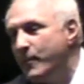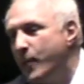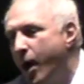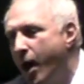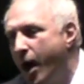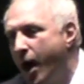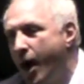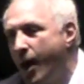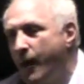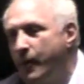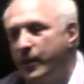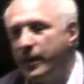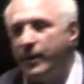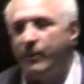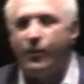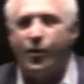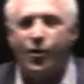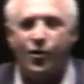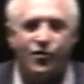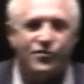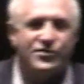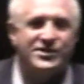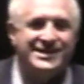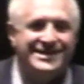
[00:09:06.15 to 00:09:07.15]
came up, an
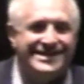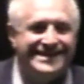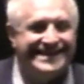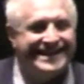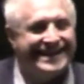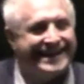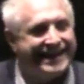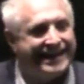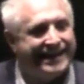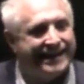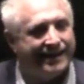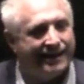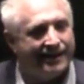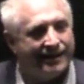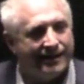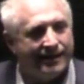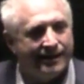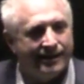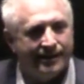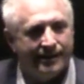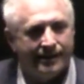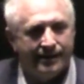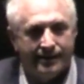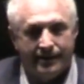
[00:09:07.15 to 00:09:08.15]
emergency.
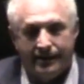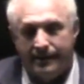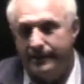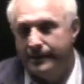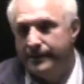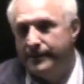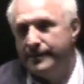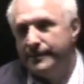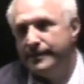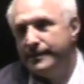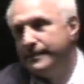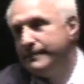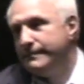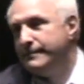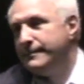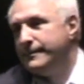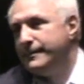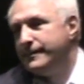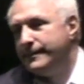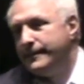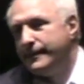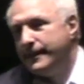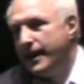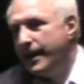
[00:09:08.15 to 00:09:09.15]
I
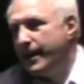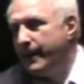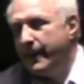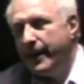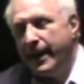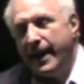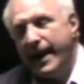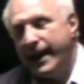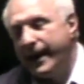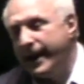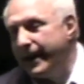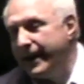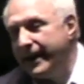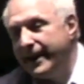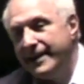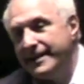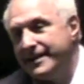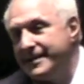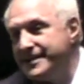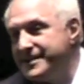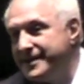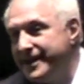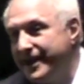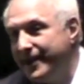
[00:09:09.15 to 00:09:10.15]
got to
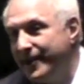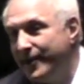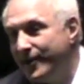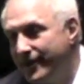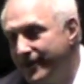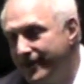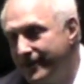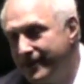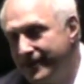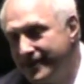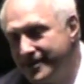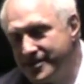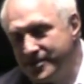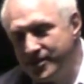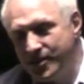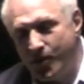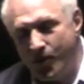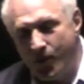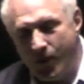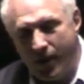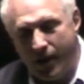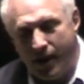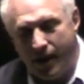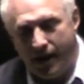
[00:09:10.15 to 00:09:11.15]
get this deal.
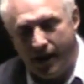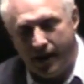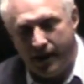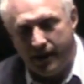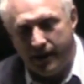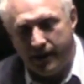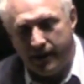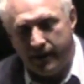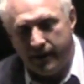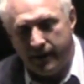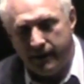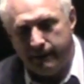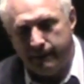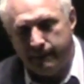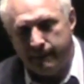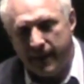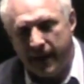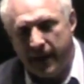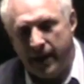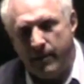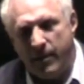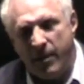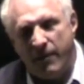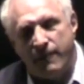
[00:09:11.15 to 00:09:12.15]
So
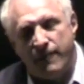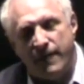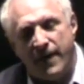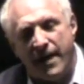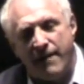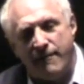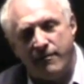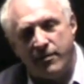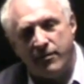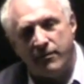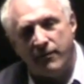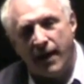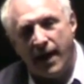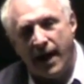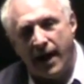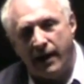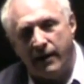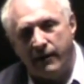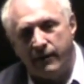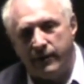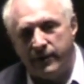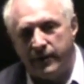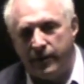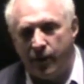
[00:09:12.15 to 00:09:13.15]
at about 5
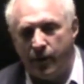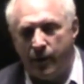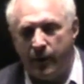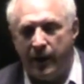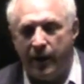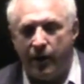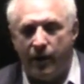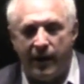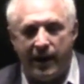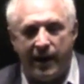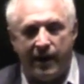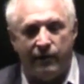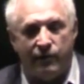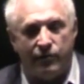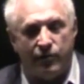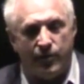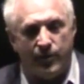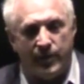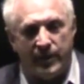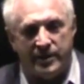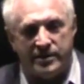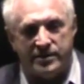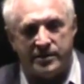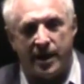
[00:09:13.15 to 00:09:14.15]
o'clock, we know we only had a little
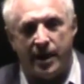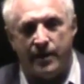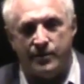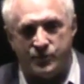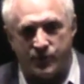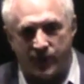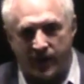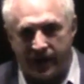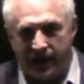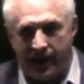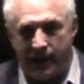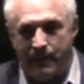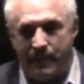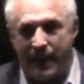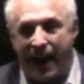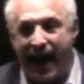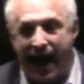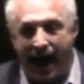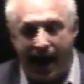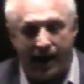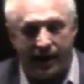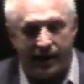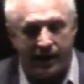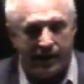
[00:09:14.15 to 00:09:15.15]
bit of time so we could get
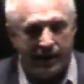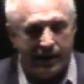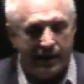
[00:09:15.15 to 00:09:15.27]
back.